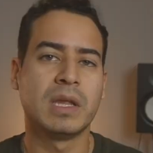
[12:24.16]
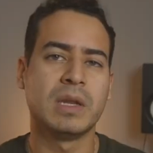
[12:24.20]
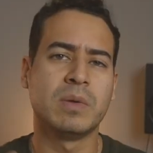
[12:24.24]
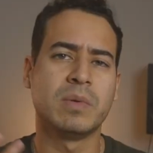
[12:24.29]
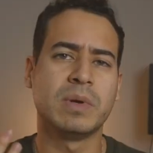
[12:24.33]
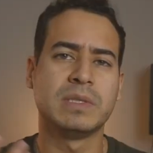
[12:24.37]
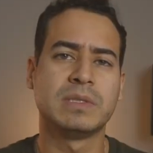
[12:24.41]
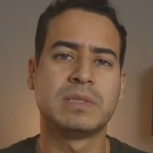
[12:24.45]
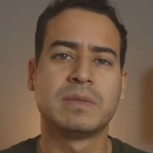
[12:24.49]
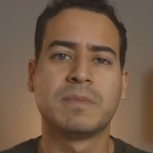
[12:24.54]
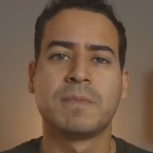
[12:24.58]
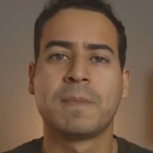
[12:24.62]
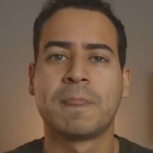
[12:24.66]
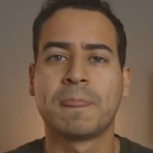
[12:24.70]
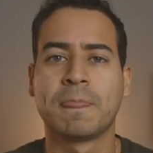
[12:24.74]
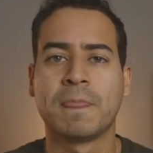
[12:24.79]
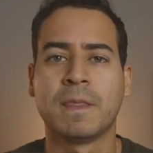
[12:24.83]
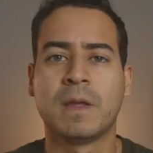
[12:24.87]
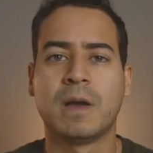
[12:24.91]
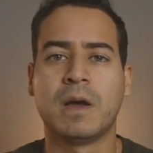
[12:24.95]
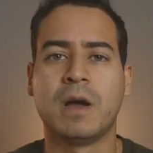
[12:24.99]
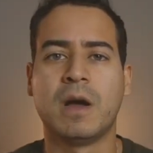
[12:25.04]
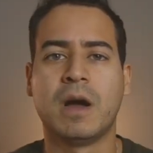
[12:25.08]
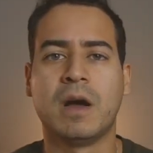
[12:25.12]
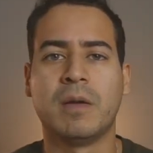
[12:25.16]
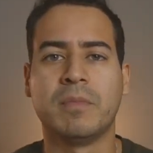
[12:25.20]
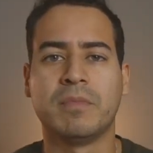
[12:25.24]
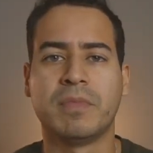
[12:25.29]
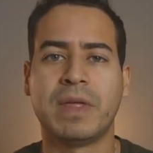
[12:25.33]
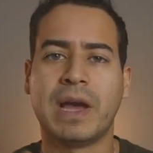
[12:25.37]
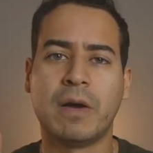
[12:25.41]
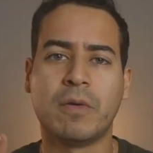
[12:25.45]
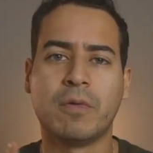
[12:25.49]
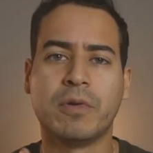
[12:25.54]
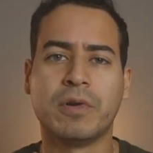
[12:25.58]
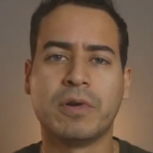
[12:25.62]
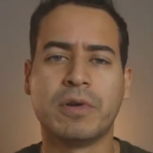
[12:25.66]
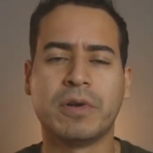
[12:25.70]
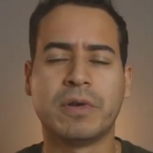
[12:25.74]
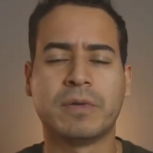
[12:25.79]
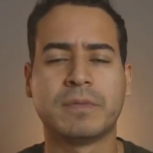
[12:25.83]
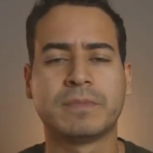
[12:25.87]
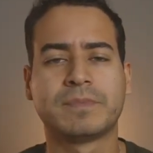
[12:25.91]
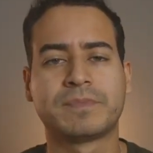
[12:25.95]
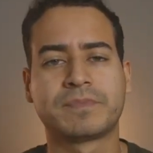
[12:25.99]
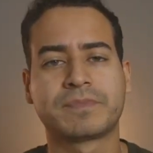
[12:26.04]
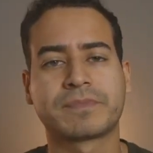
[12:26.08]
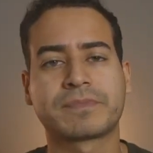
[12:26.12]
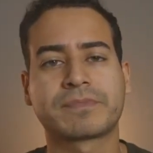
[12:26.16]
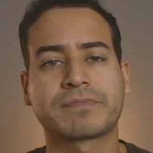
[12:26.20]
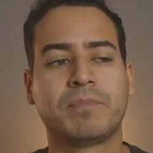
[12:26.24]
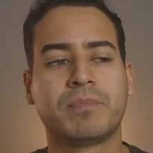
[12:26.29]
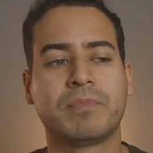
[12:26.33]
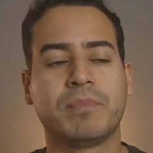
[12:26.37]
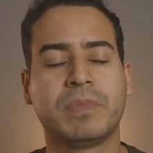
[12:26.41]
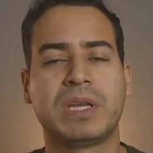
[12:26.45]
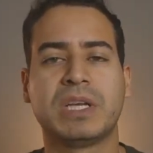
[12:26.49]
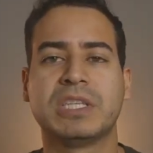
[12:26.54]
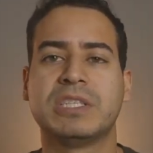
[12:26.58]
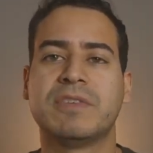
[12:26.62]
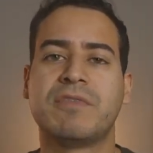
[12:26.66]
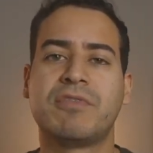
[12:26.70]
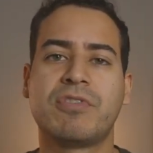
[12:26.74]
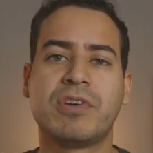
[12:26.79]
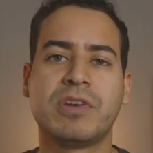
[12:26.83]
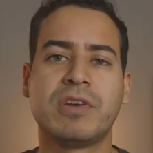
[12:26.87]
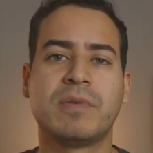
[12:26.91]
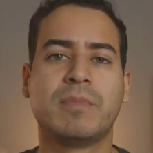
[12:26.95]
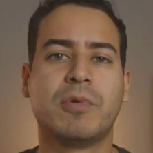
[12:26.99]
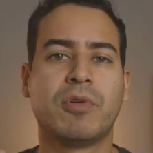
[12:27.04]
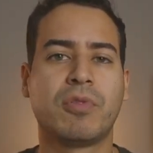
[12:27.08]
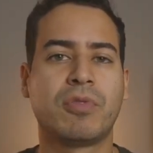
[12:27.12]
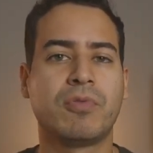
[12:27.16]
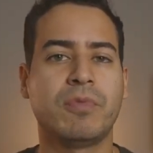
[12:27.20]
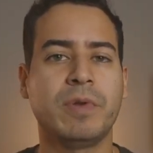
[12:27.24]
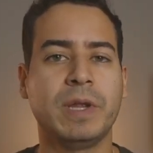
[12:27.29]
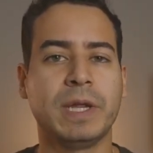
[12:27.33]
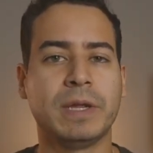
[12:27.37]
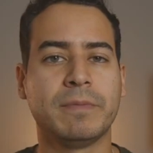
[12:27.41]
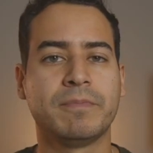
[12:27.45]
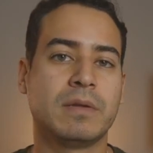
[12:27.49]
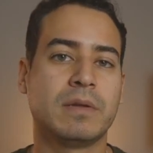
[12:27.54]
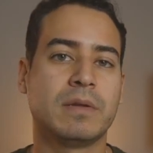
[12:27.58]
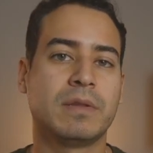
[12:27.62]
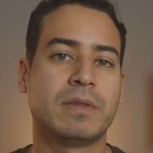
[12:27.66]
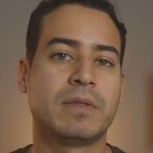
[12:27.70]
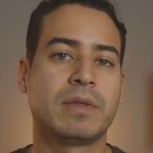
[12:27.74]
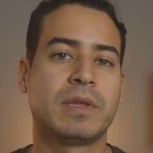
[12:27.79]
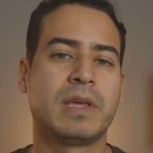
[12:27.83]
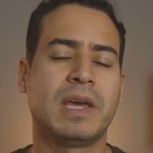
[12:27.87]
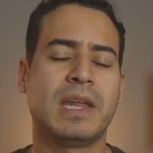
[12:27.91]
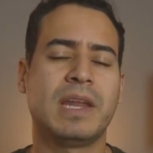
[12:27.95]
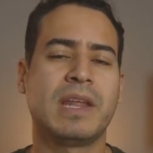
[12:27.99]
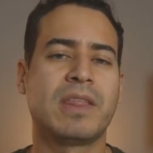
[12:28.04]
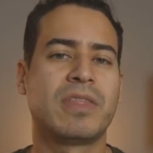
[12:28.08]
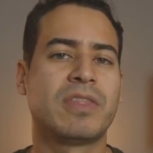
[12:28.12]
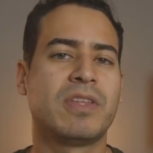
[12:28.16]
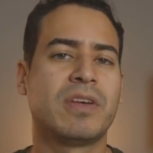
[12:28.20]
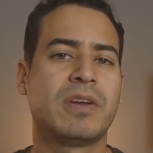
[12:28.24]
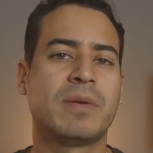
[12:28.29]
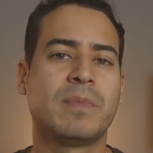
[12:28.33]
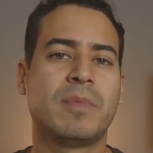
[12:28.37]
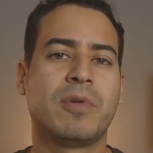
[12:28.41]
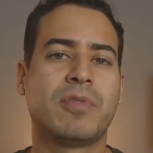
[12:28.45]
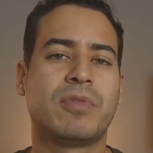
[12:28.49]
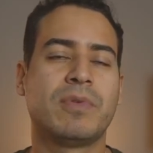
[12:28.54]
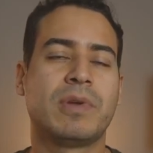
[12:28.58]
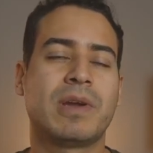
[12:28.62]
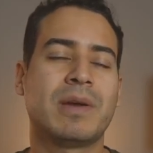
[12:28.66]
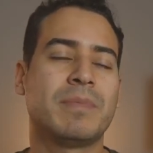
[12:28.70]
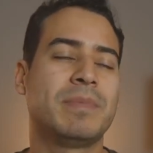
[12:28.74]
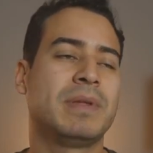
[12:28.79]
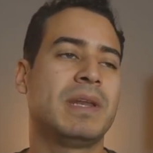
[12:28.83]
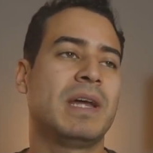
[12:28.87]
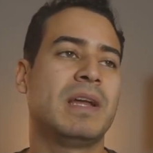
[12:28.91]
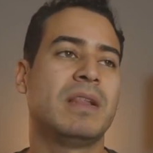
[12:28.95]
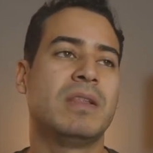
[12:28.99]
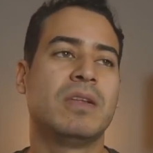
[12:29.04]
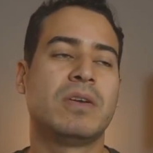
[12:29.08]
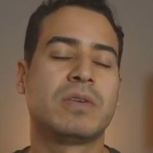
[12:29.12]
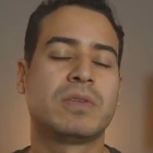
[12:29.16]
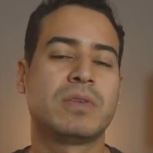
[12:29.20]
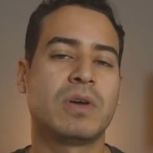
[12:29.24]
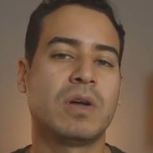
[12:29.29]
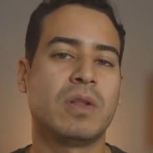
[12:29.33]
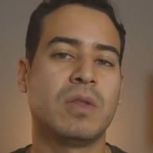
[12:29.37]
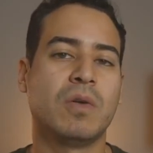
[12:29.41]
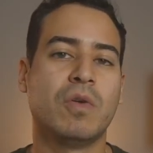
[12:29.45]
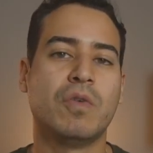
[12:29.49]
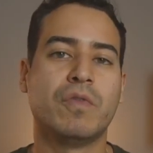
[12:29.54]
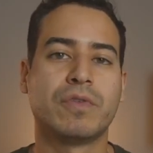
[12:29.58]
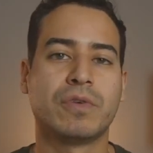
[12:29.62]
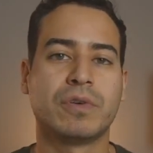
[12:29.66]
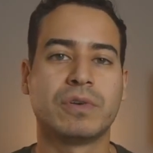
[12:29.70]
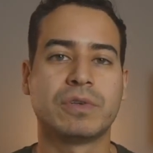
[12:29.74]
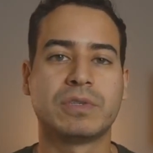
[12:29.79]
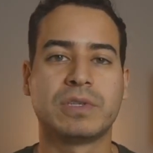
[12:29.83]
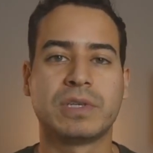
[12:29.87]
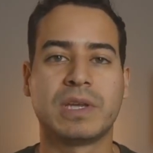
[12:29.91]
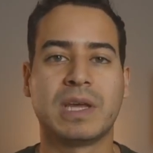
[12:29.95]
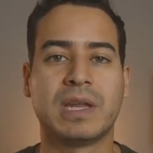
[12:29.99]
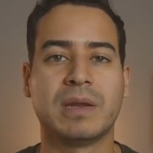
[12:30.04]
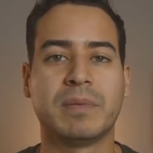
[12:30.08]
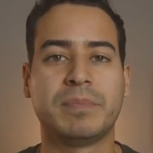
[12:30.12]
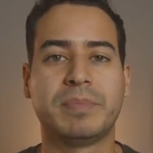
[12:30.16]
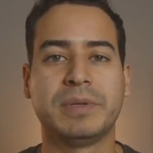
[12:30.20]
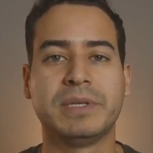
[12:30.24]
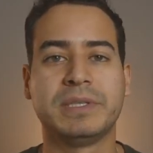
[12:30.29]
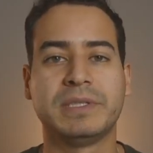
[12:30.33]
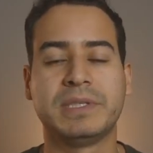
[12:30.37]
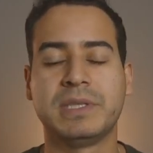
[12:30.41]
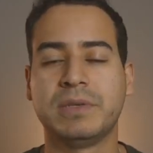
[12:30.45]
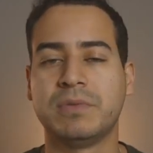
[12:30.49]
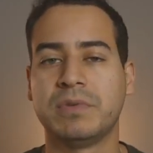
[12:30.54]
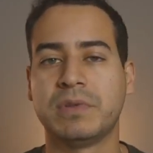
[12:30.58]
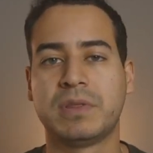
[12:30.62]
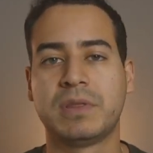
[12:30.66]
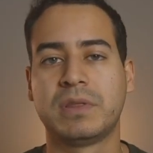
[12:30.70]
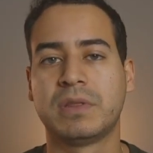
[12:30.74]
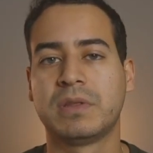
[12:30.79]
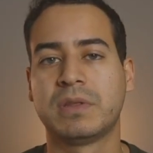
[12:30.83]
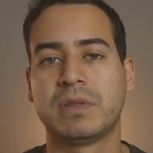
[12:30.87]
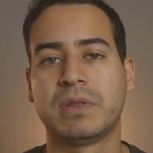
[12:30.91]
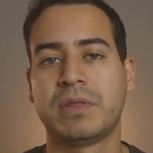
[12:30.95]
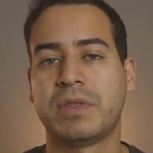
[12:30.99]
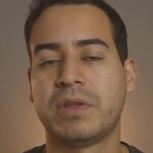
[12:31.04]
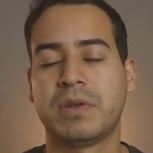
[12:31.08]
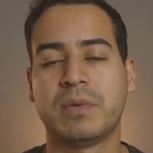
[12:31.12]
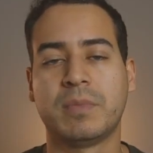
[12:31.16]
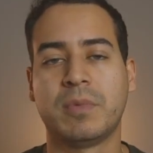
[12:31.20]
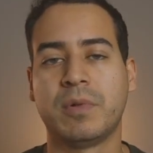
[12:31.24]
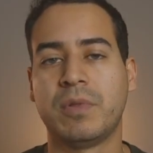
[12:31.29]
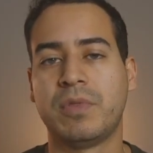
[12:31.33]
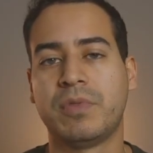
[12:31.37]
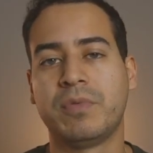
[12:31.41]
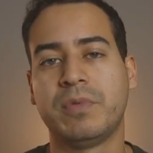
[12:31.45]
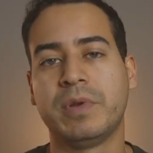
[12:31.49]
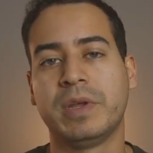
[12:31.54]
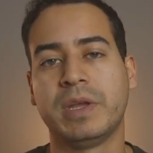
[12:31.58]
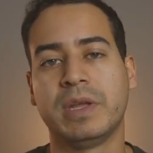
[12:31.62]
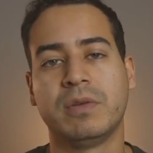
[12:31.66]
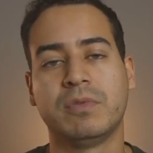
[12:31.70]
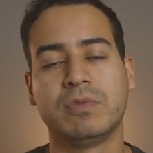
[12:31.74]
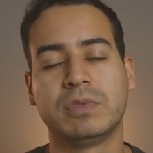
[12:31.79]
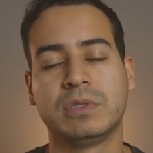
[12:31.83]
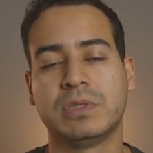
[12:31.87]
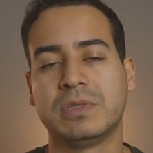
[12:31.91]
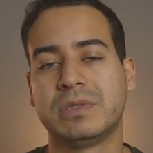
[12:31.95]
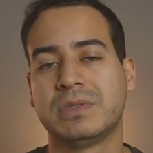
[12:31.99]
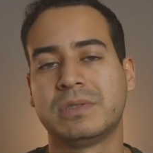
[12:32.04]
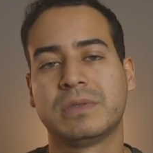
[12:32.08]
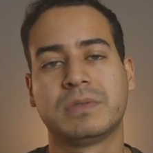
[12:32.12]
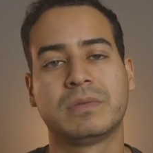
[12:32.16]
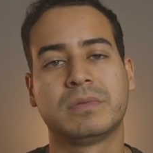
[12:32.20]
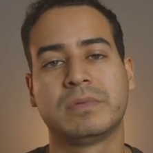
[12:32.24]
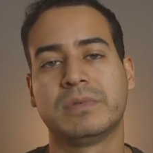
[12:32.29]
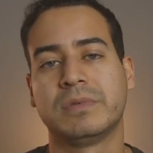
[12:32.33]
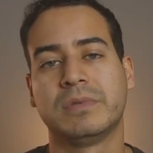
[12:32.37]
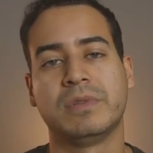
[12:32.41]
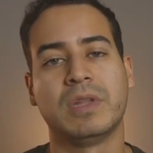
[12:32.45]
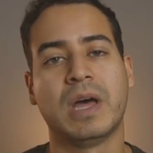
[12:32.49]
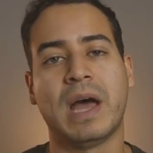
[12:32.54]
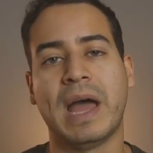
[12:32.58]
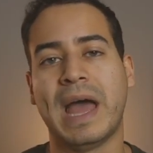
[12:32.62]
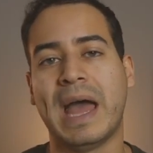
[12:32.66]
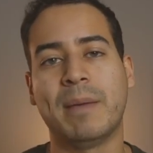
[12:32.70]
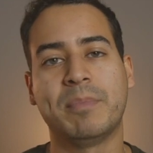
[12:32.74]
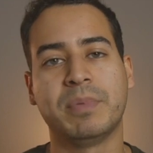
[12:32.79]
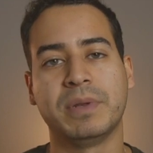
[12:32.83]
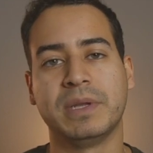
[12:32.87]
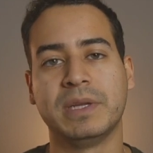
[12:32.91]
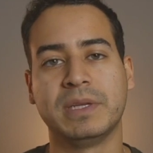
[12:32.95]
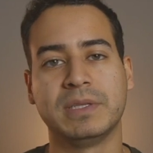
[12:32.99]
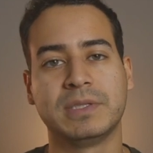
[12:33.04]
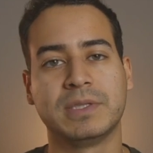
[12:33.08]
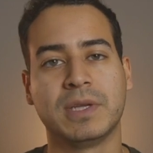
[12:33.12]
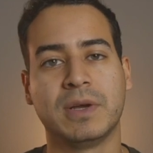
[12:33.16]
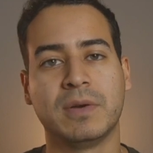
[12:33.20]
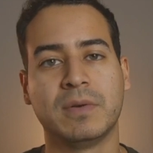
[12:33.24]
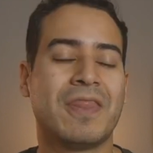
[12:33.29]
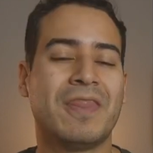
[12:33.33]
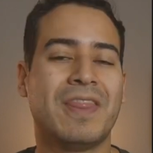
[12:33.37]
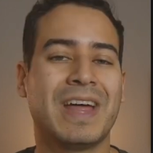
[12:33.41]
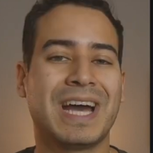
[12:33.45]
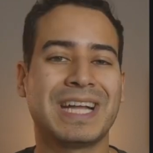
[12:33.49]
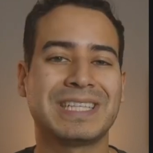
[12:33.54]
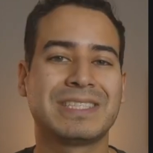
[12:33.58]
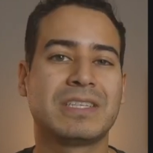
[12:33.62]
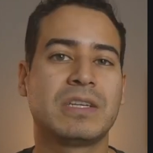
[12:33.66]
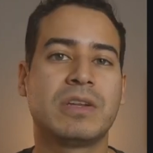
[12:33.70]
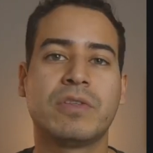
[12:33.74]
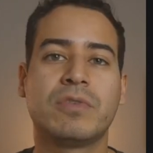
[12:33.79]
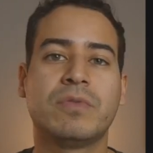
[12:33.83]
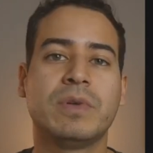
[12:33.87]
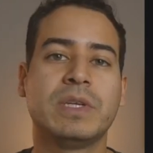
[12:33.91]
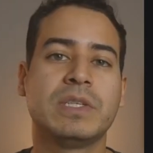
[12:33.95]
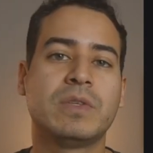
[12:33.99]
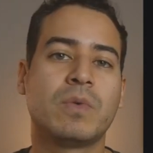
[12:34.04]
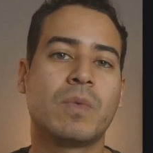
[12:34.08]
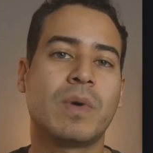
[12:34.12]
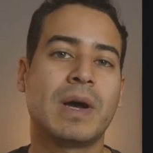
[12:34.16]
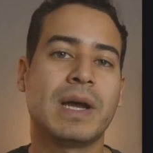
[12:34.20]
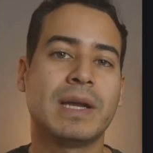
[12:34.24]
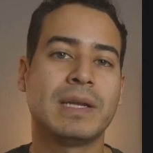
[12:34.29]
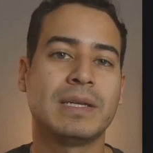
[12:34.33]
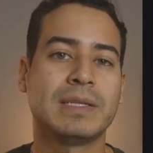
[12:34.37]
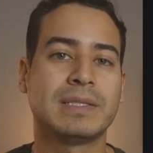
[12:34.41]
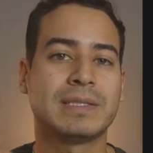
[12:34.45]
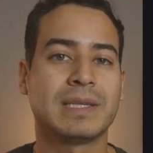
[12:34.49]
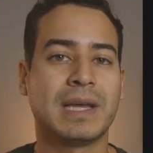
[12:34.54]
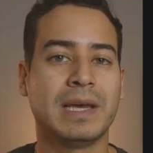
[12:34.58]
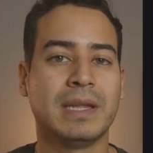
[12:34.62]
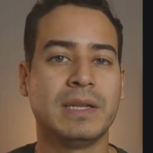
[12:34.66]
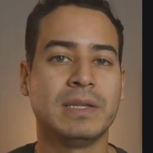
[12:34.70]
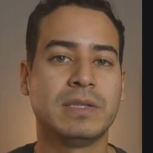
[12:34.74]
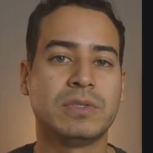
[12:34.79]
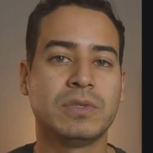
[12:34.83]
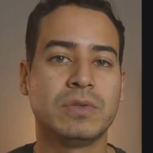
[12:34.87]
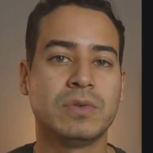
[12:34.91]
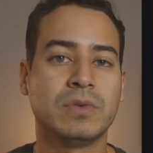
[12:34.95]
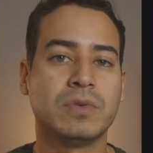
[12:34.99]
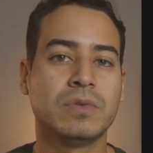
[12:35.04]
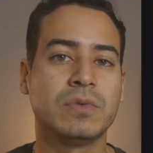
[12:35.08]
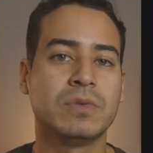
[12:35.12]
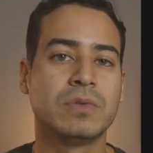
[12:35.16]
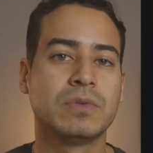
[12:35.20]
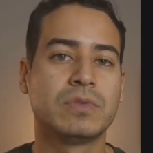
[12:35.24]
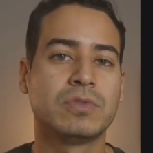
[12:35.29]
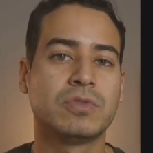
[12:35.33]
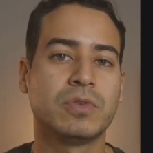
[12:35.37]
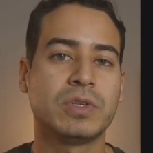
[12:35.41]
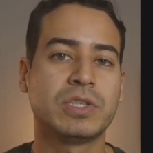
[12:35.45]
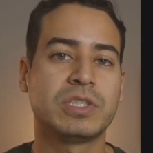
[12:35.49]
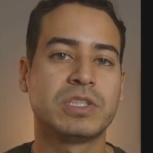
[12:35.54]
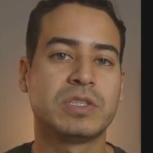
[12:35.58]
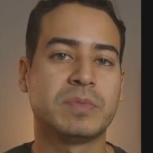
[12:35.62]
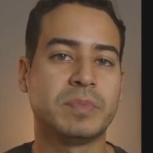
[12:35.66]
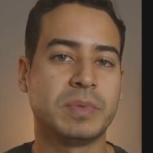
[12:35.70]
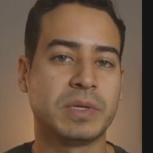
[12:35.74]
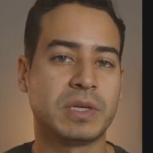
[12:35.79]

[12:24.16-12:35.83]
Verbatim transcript: Anyways, that word, because of Thunderbolt 3. Getting Thunderbolt 3, I mean, I looked all over to get a PC with Thunderbolt 3 and it was just not happening. So that's another reason why I decided to switch,